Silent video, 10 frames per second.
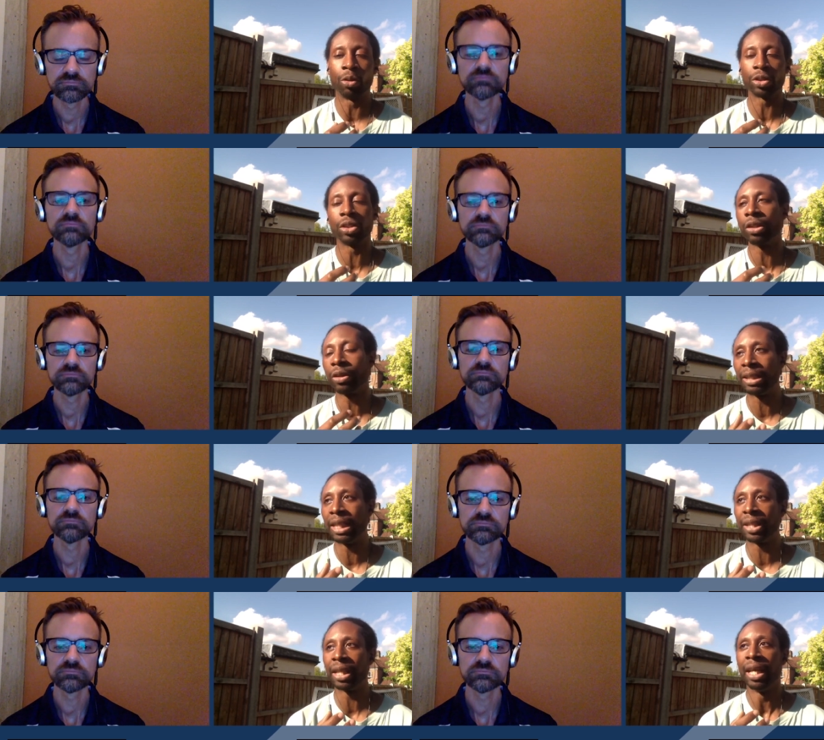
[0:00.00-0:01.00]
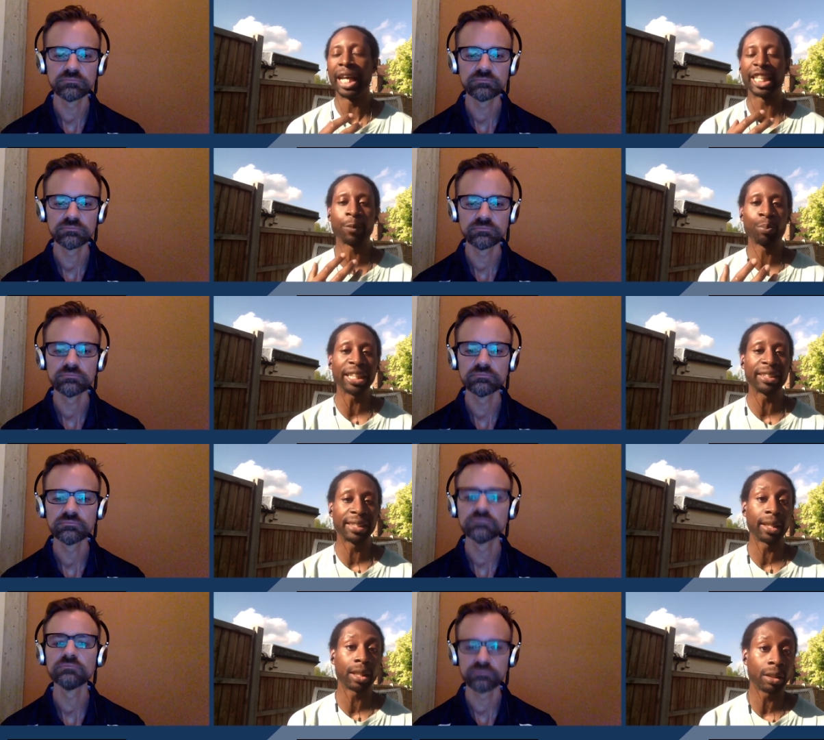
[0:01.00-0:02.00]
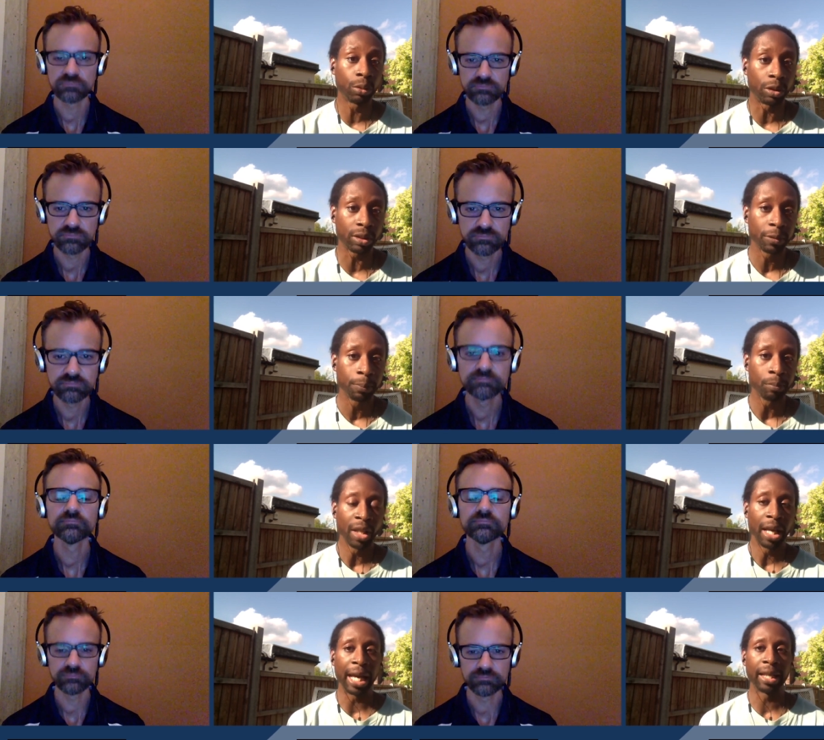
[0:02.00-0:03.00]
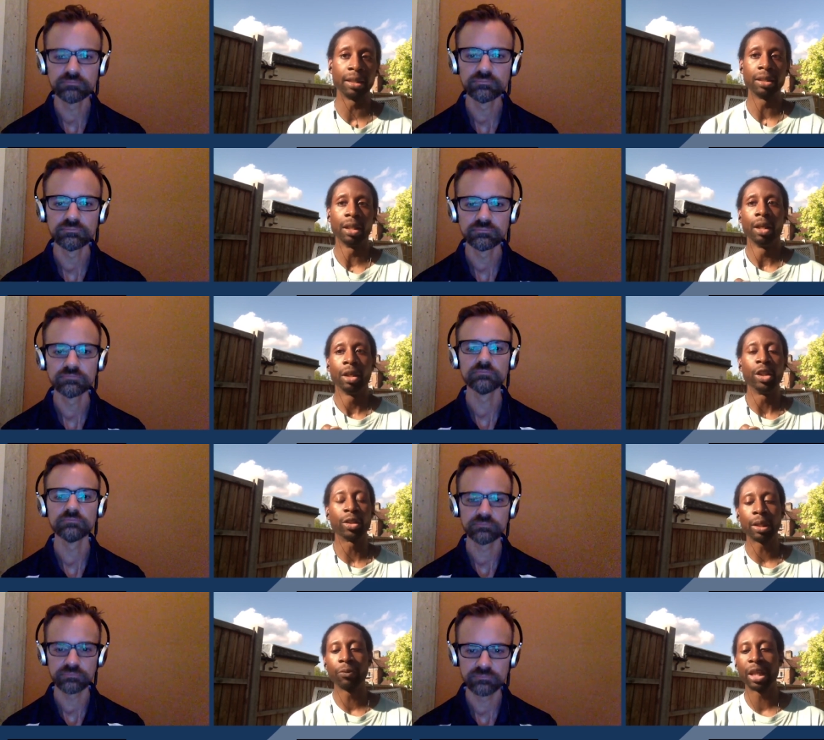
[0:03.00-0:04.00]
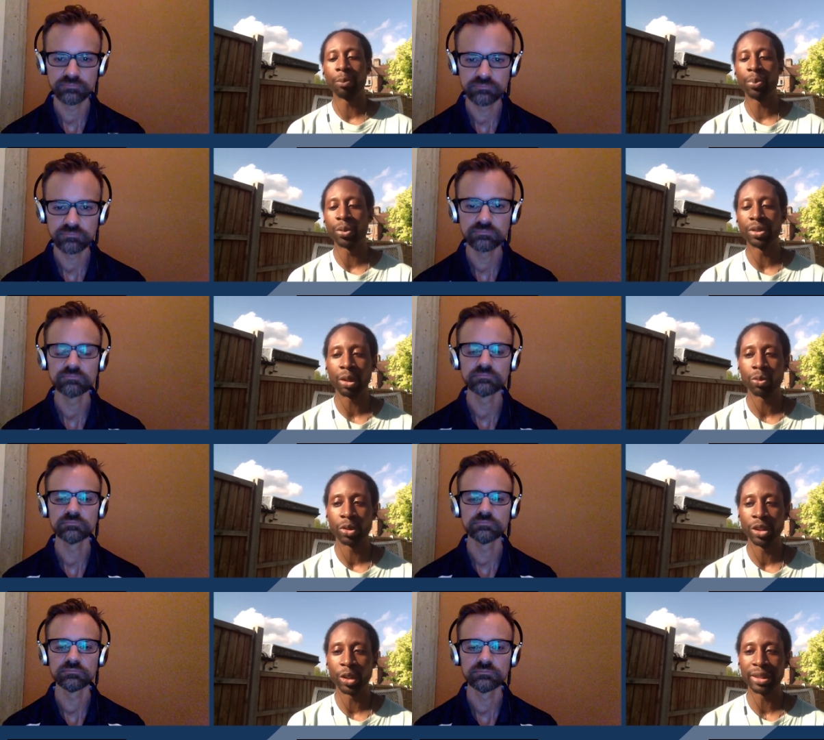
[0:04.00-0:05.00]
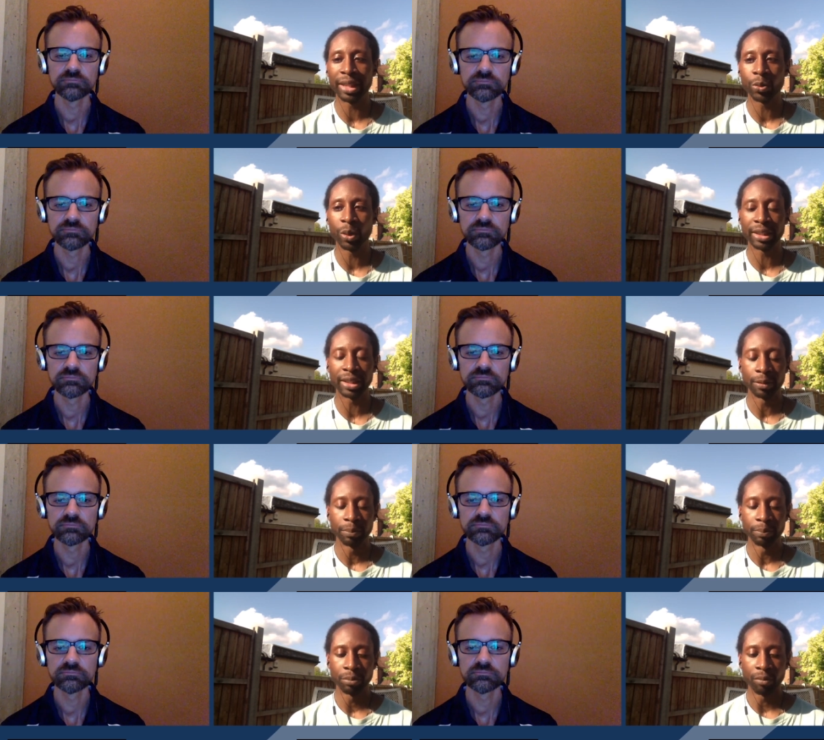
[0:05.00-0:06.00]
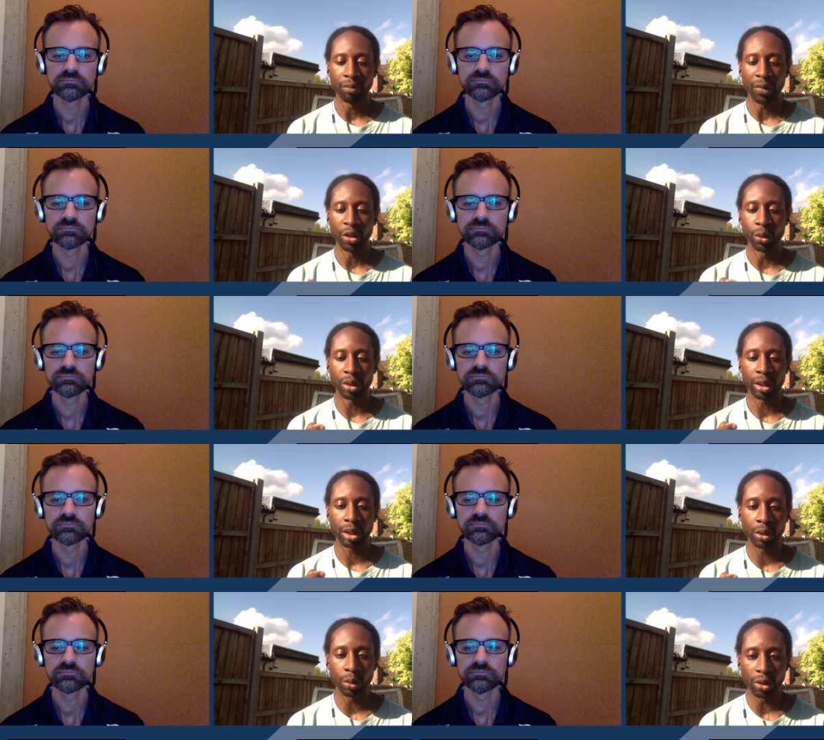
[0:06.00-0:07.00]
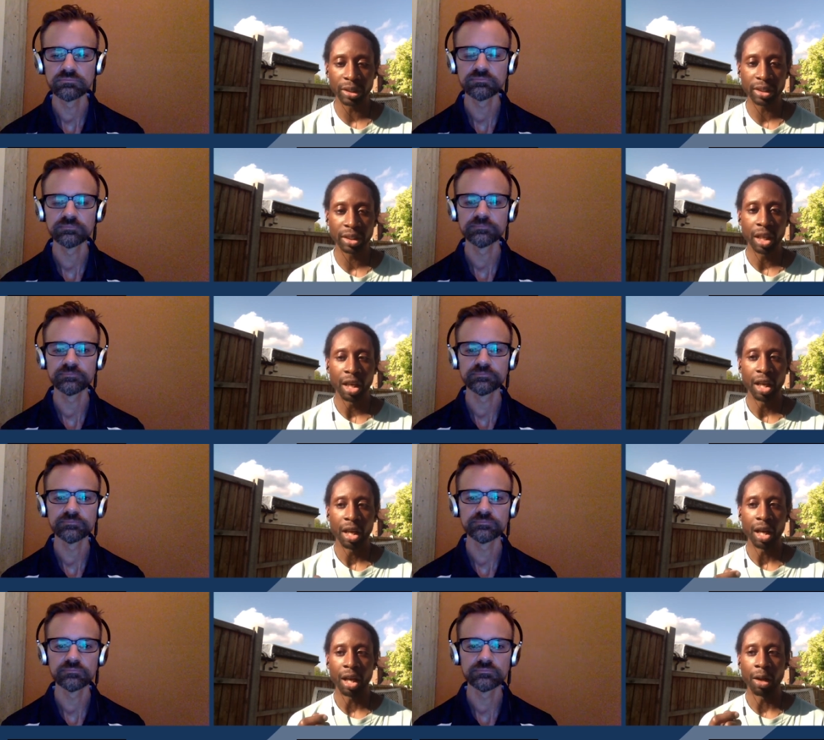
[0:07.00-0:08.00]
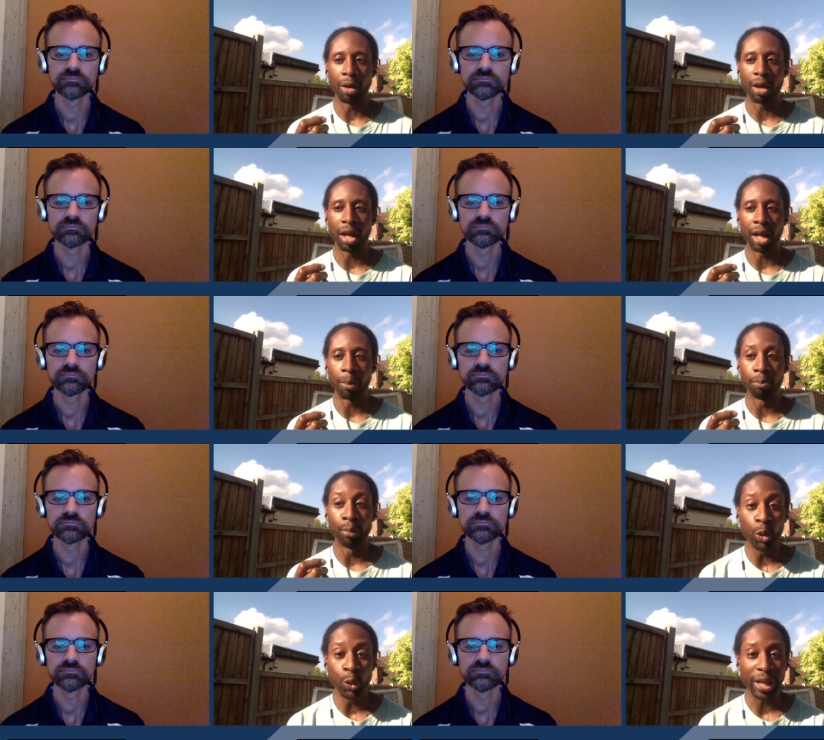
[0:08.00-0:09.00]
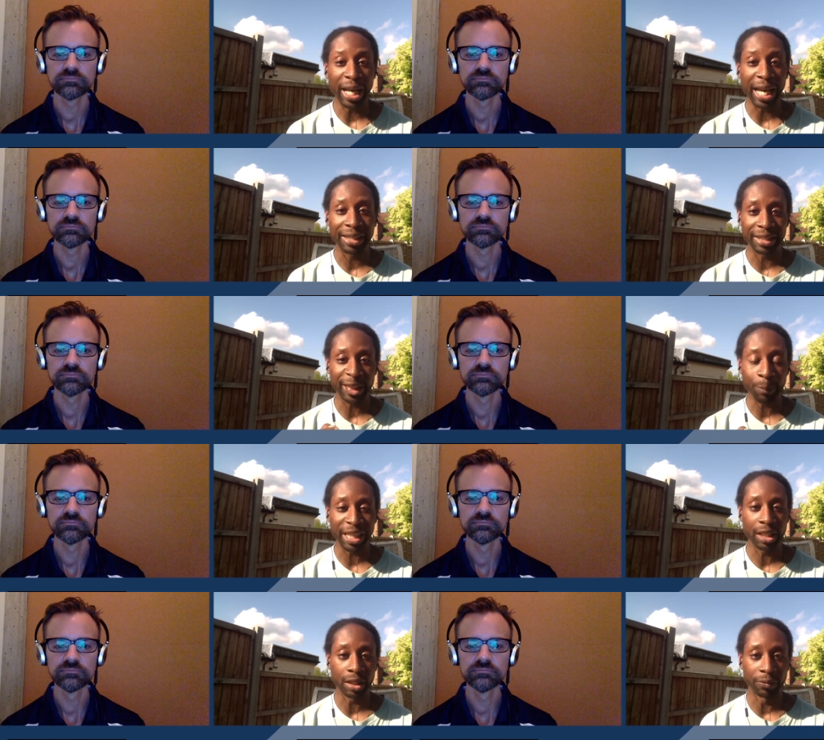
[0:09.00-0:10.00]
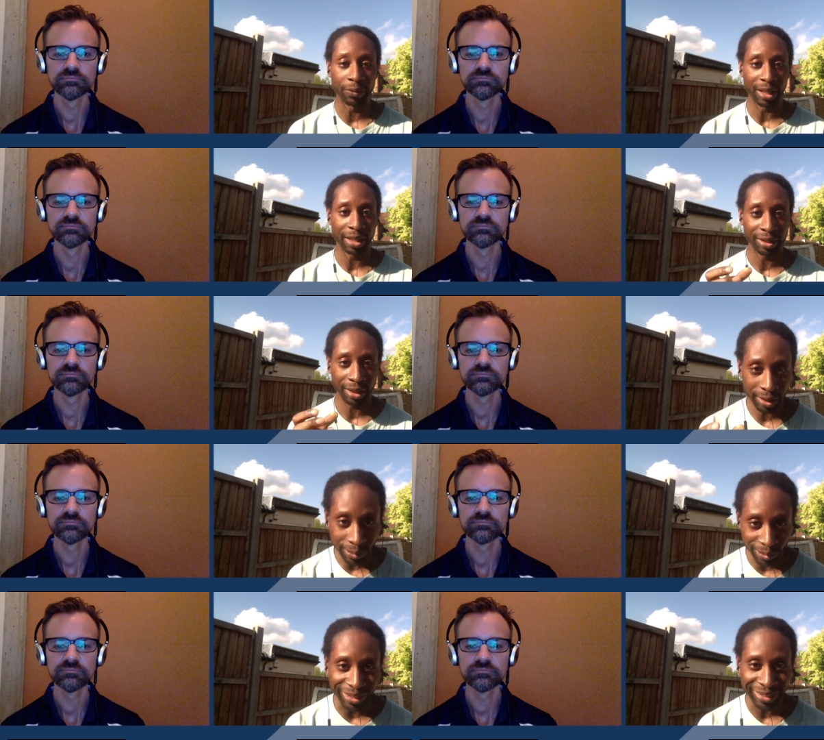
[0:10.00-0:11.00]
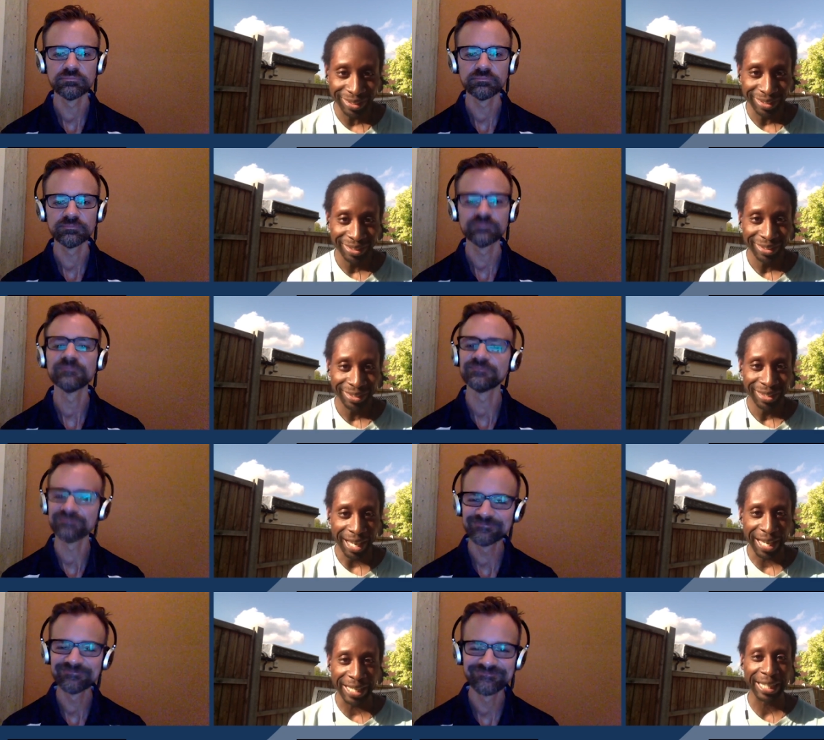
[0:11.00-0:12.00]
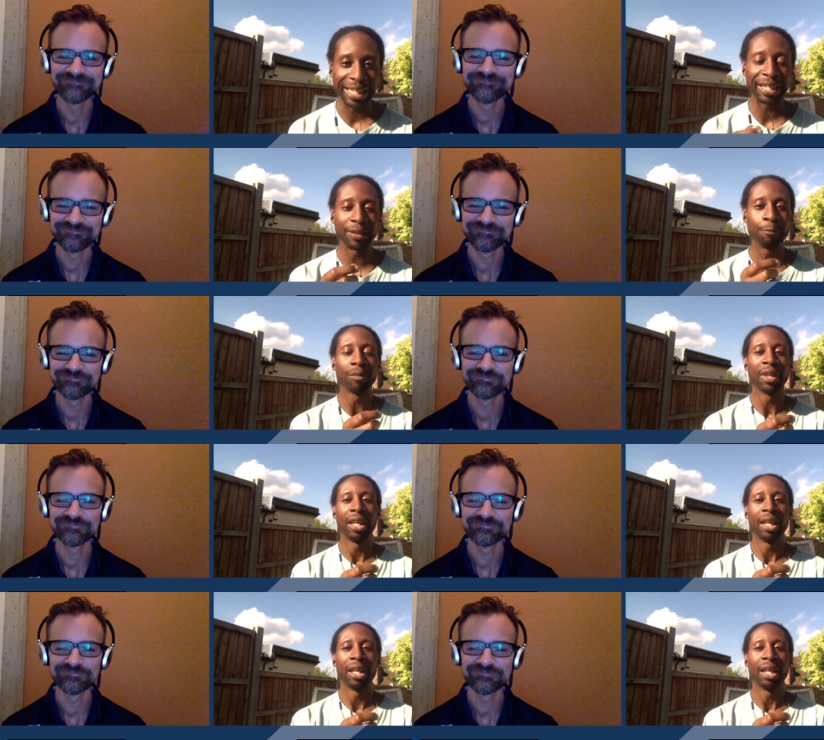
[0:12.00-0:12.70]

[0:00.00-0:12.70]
Speaker 1: or sorry, not inhibit, express that thought. Mm-hmm. And you know, something that Paul Chek, you know, said to us is your thoughts um, move at the speed of thought, mm-hmm. and it can